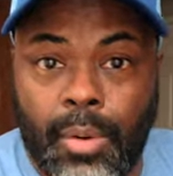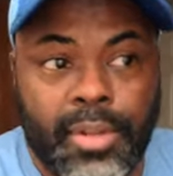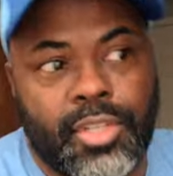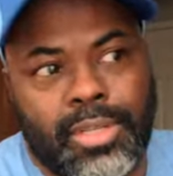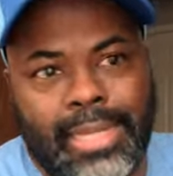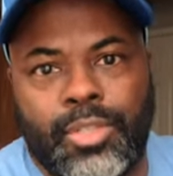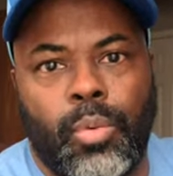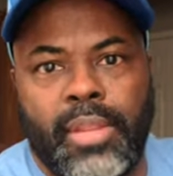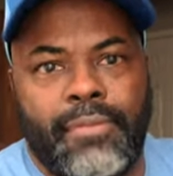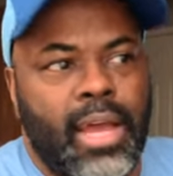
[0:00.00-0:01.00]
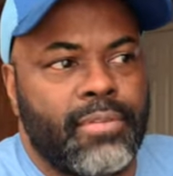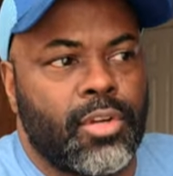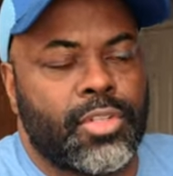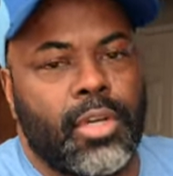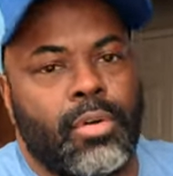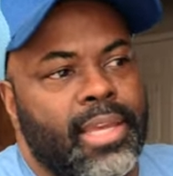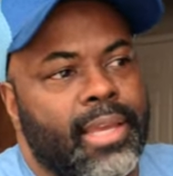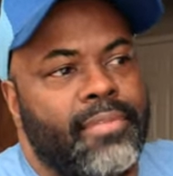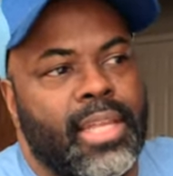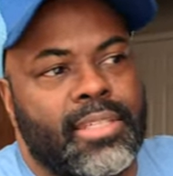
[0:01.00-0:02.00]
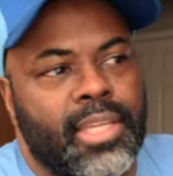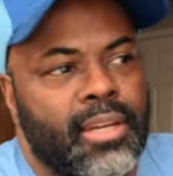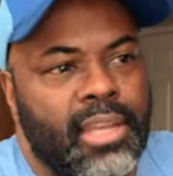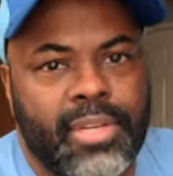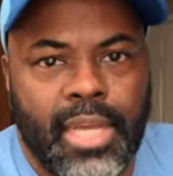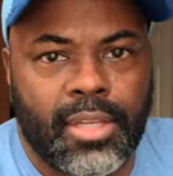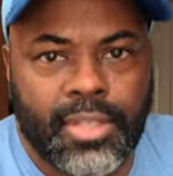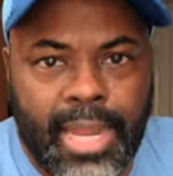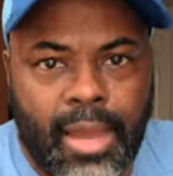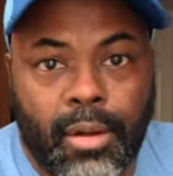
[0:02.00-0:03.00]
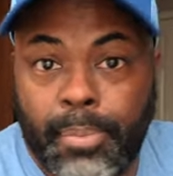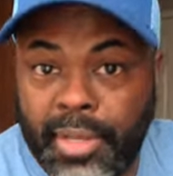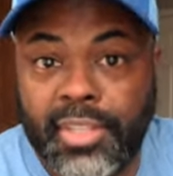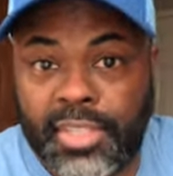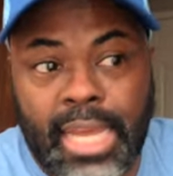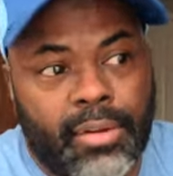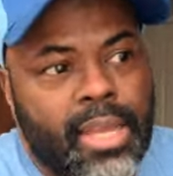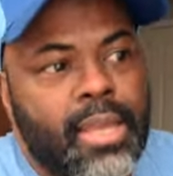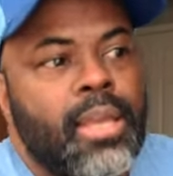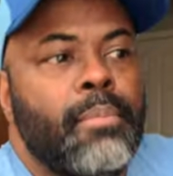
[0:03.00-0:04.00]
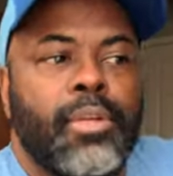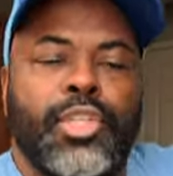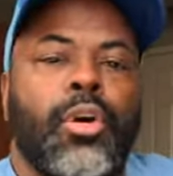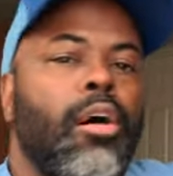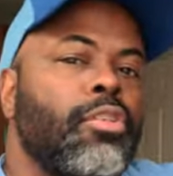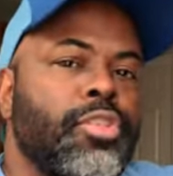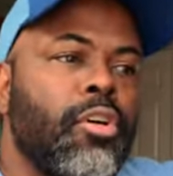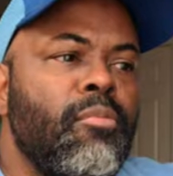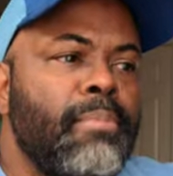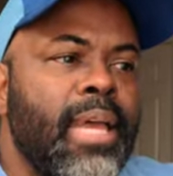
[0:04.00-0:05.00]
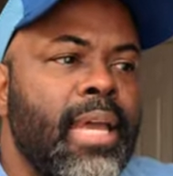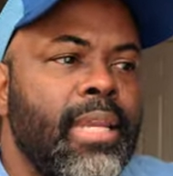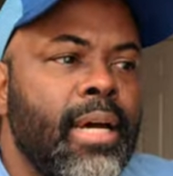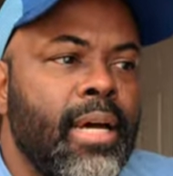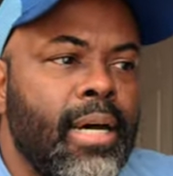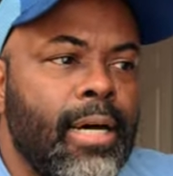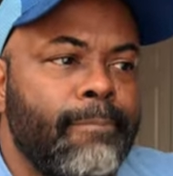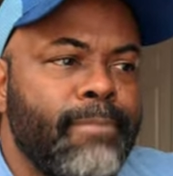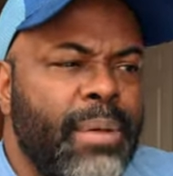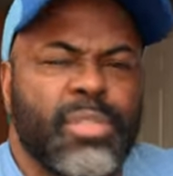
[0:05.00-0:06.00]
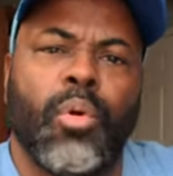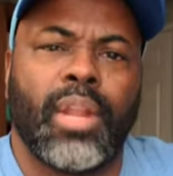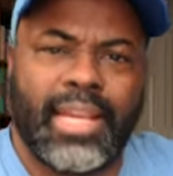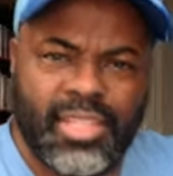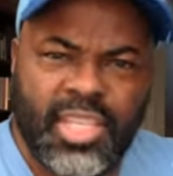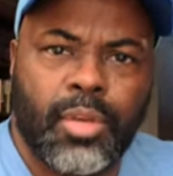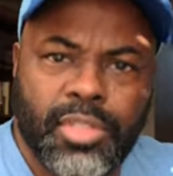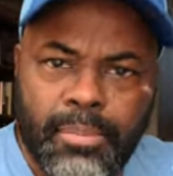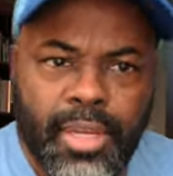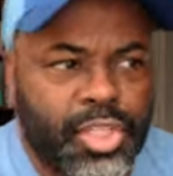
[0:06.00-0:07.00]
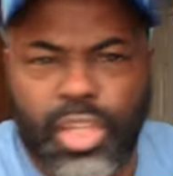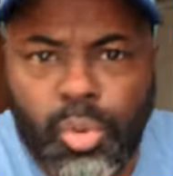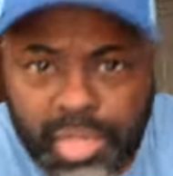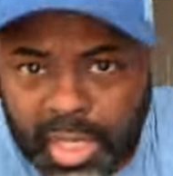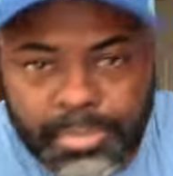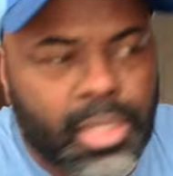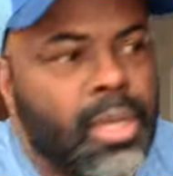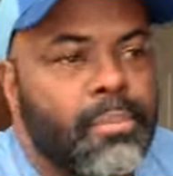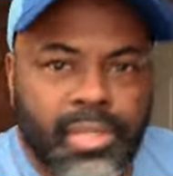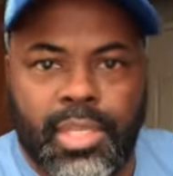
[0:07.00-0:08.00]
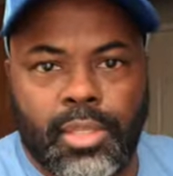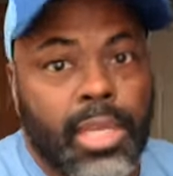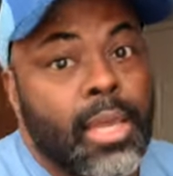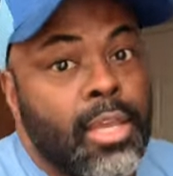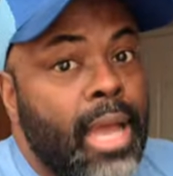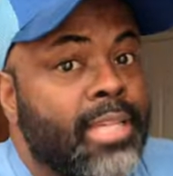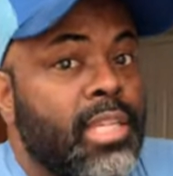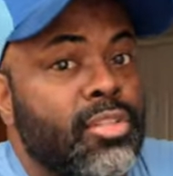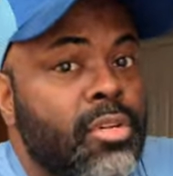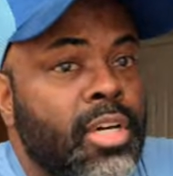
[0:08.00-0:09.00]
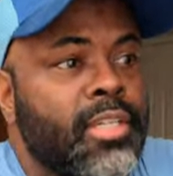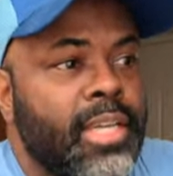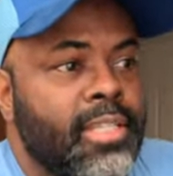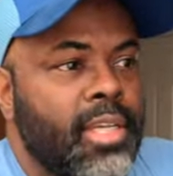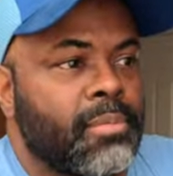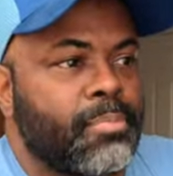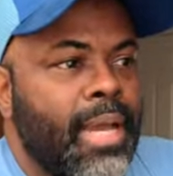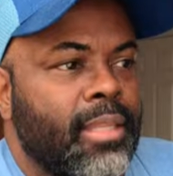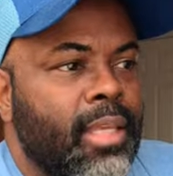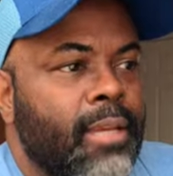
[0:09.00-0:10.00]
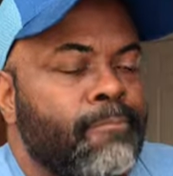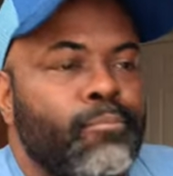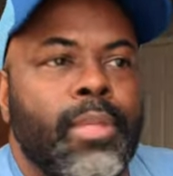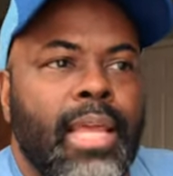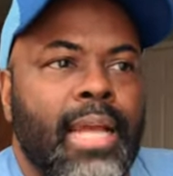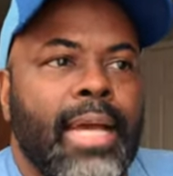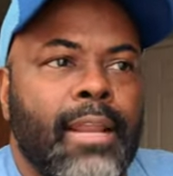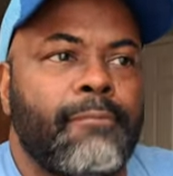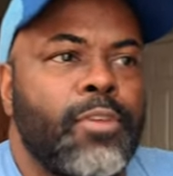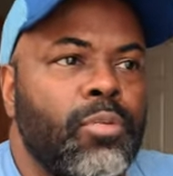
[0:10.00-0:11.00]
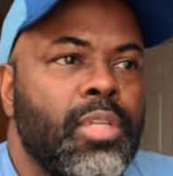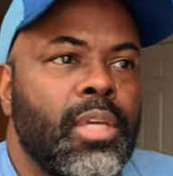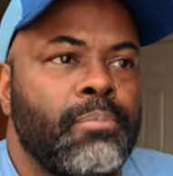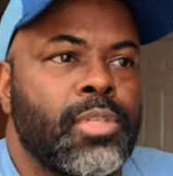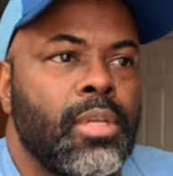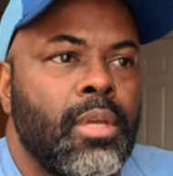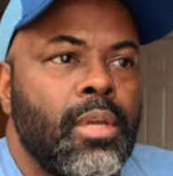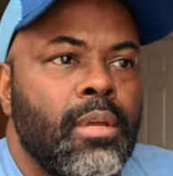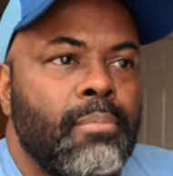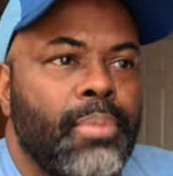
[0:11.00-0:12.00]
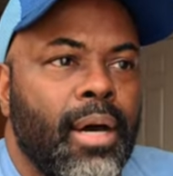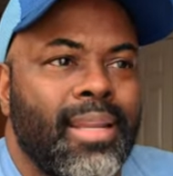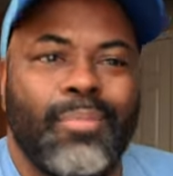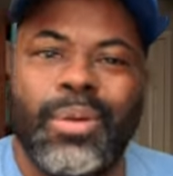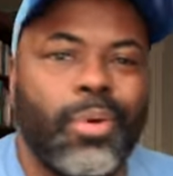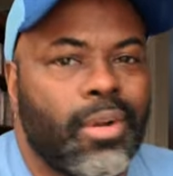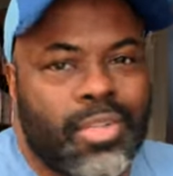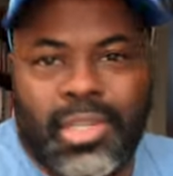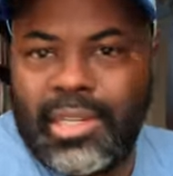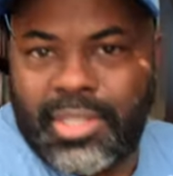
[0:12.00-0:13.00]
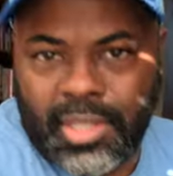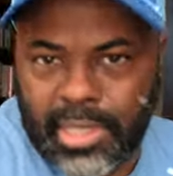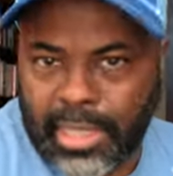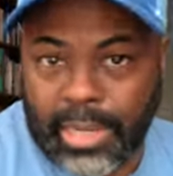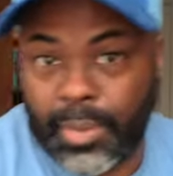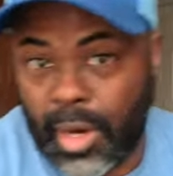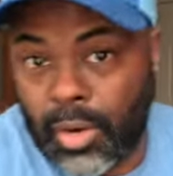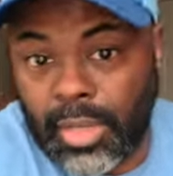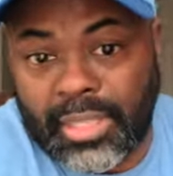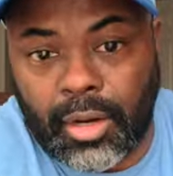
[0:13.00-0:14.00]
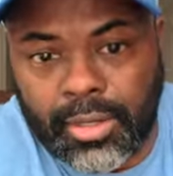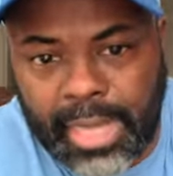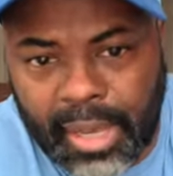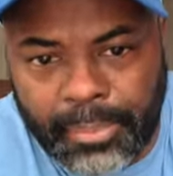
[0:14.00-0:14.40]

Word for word: And this was like 25 years ago. They gave you like 10, $11 an hour, pretty good salary. But you also made, uh, that was more like a sales commission. No tips, but sales. Actually, you could get tips back then. And I got a few tips, but we weren't soliciting like we are, like there are now.